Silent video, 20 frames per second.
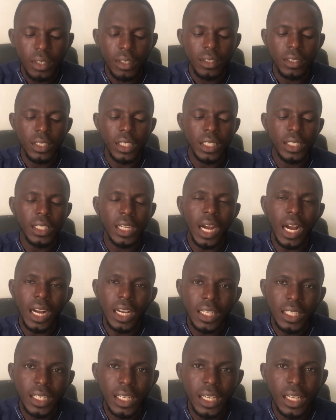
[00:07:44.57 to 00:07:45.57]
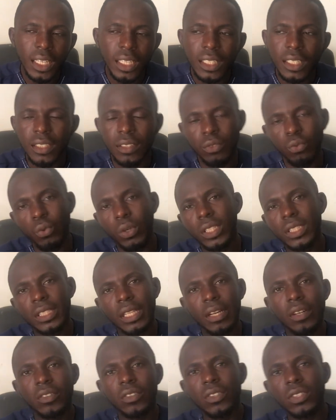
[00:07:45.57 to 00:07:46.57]
Then the acrylic is
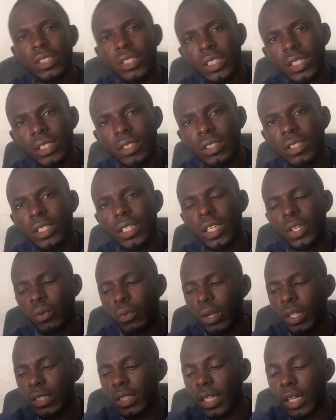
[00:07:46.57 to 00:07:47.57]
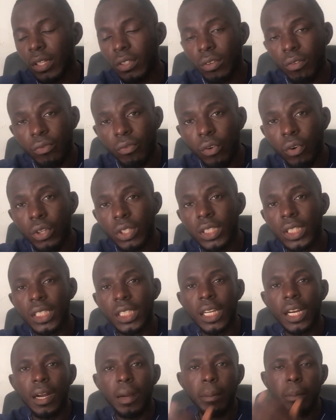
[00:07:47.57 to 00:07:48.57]
1,300, 1,400
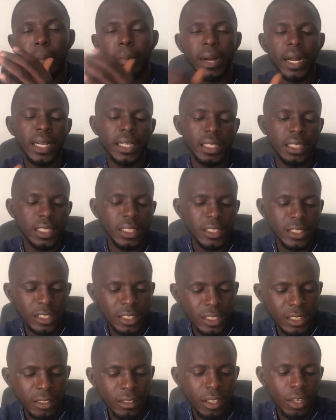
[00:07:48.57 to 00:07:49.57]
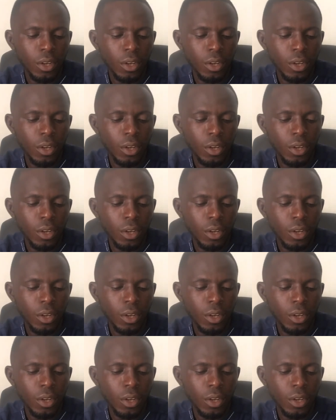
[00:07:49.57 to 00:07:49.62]
naira per kg.